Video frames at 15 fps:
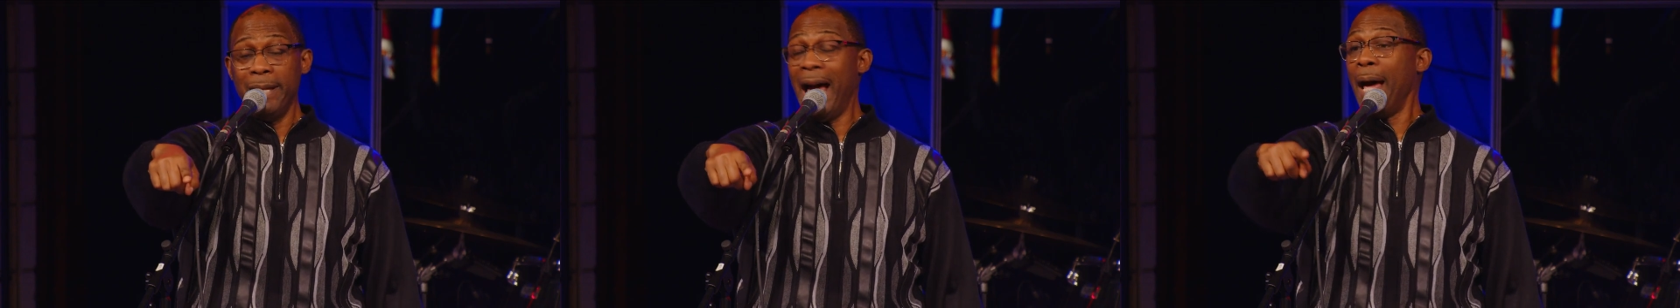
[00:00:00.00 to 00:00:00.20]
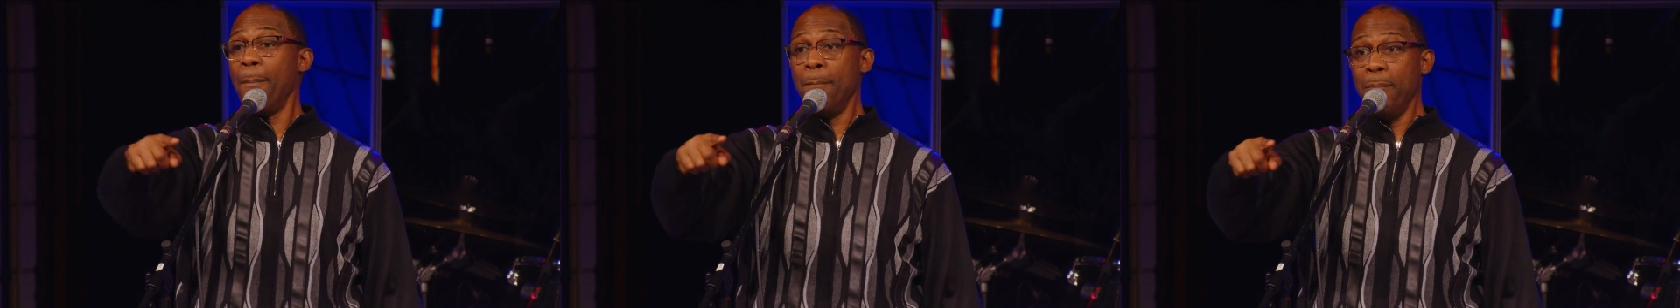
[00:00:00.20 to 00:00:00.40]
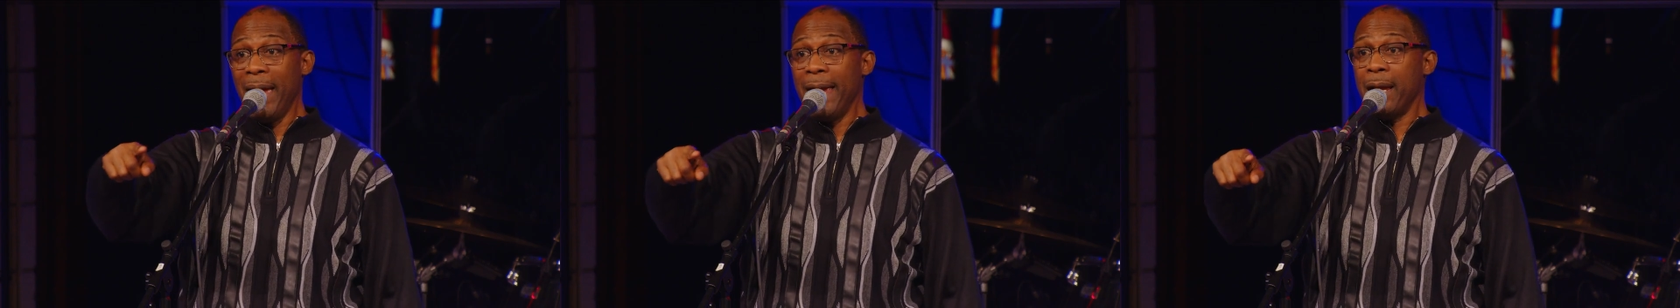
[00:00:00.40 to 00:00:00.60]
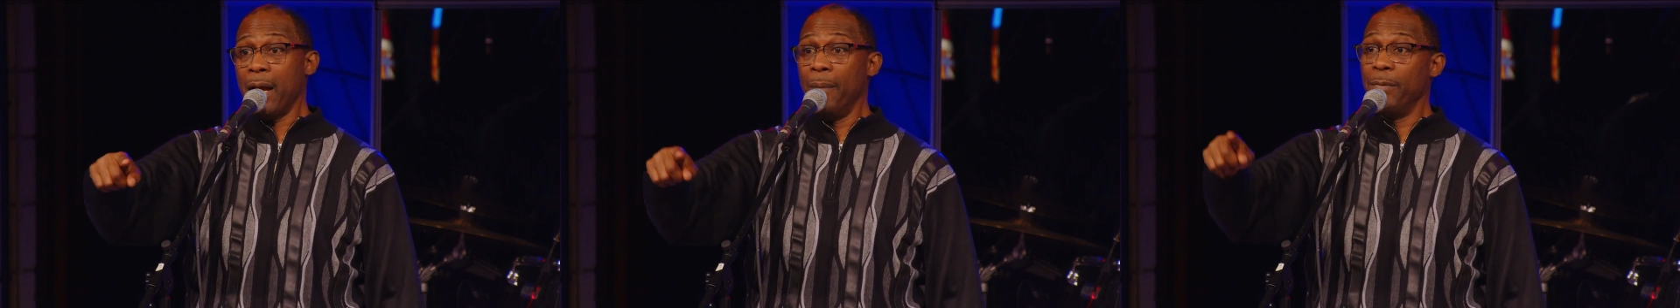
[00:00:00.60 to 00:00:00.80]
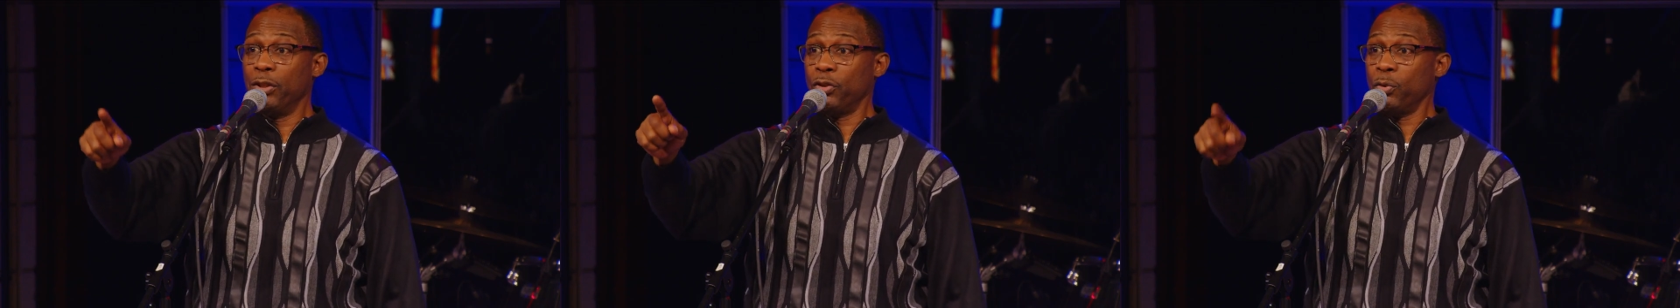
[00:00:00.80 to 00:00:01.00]
Not may
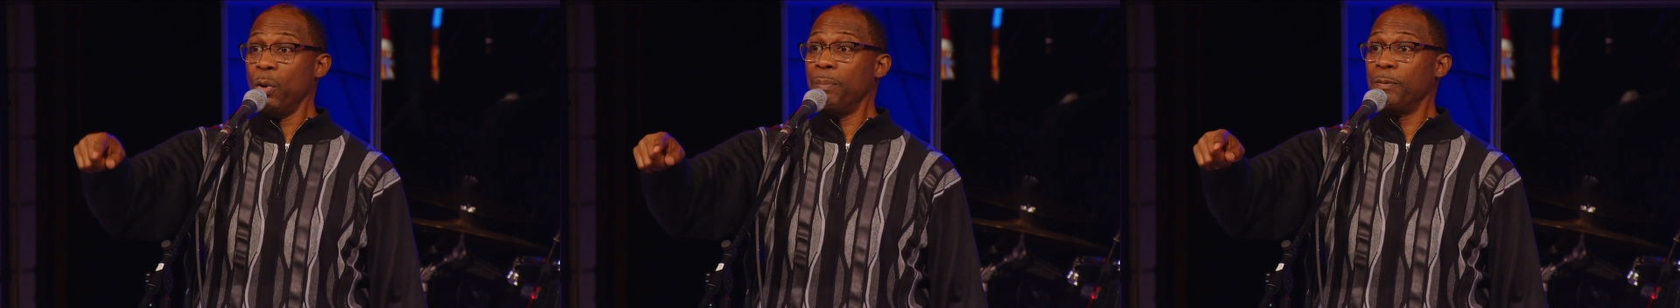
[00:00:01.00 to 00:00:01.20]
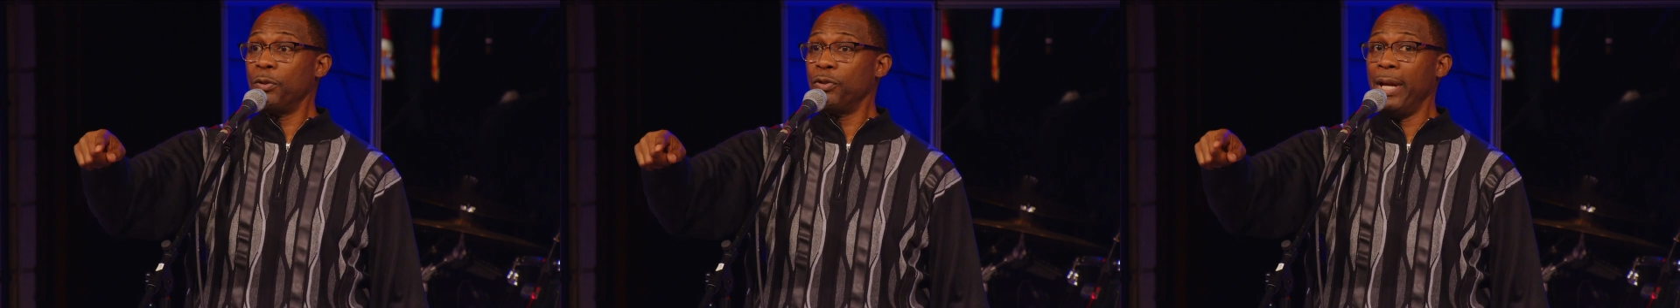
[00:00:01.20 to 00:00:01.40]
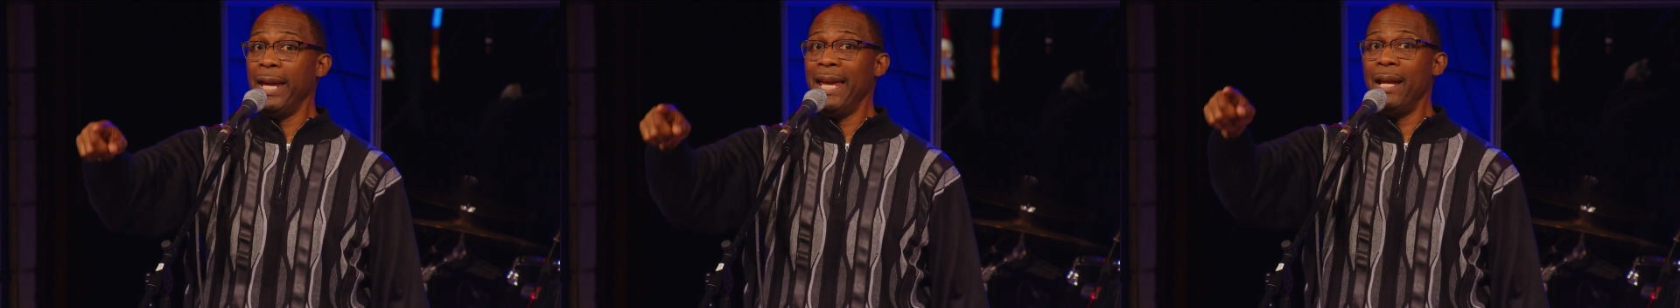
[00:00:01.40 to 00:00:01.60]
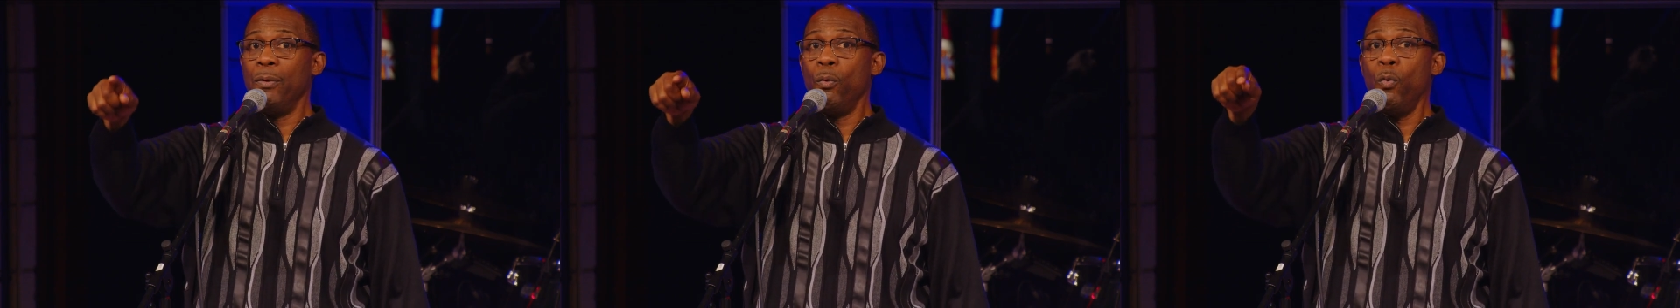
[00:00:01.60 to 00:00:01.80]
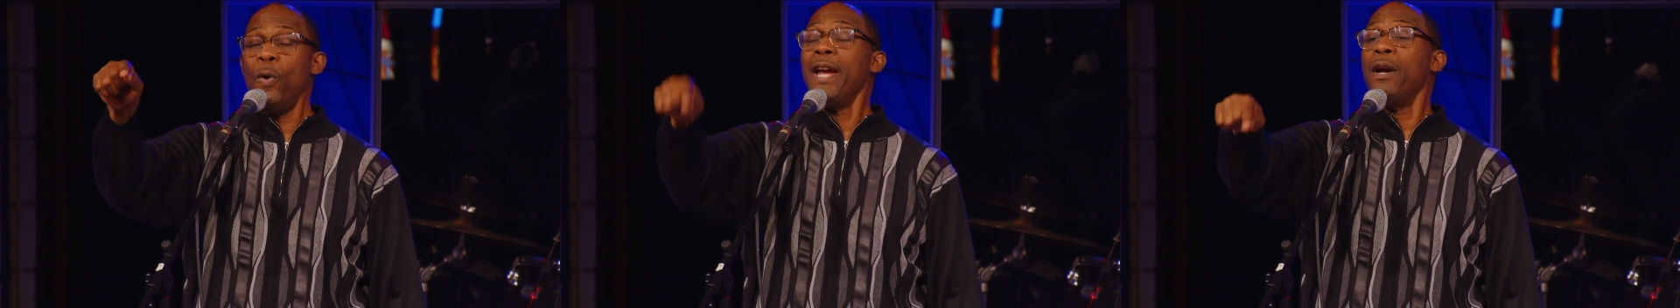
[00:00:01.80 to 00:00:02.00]
come. The scriptures say
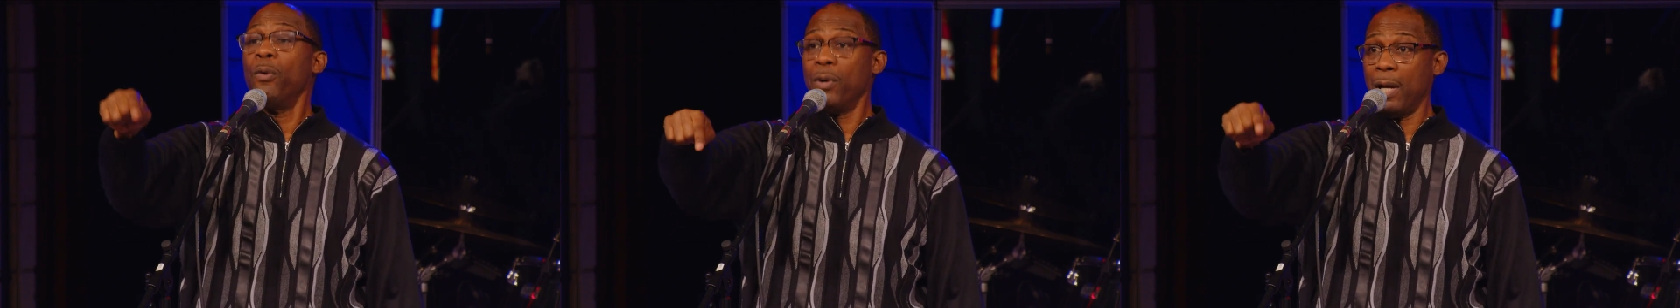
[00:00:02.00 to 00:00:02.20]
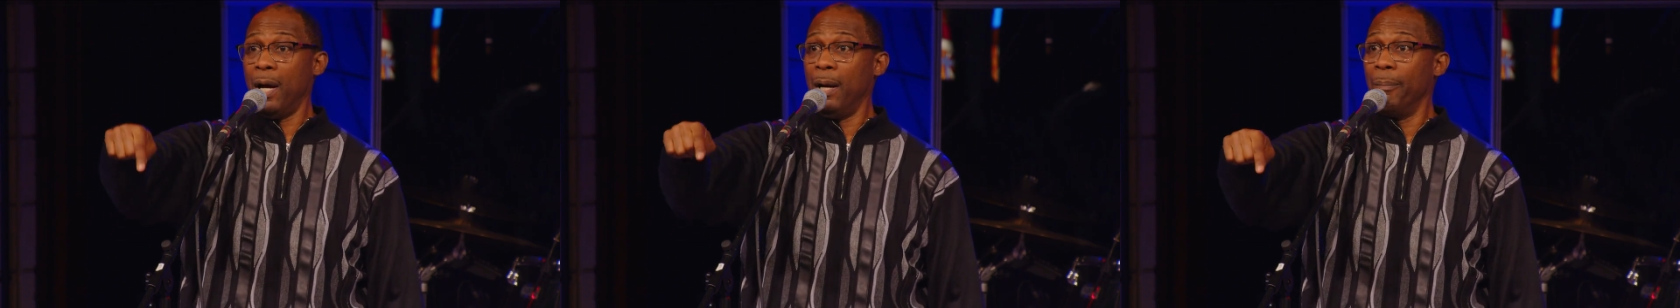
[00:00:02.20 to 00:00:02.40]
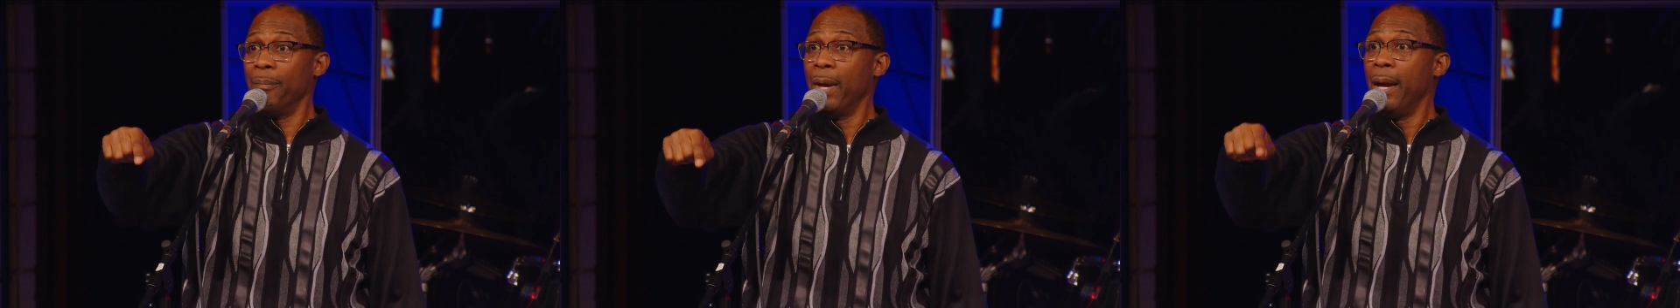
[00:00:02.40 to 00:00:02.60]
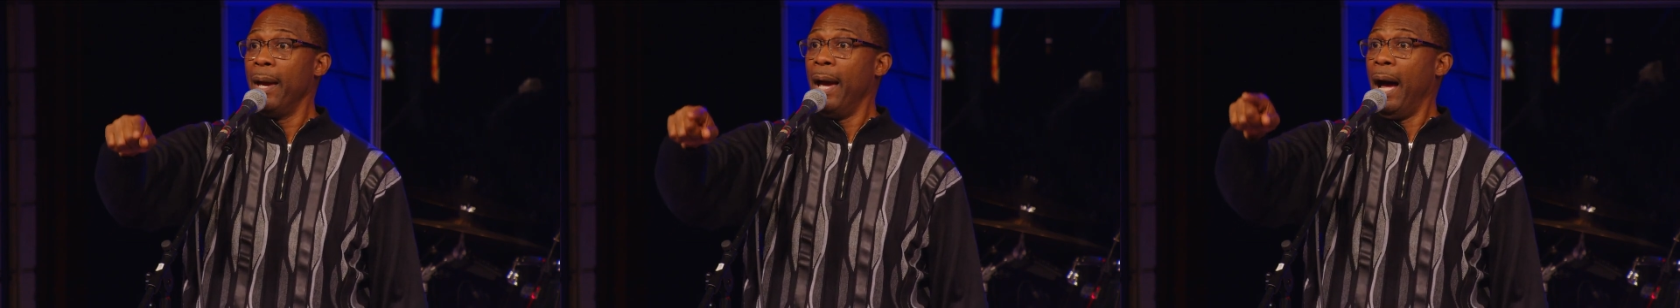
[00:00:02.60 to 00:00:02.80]
it will come.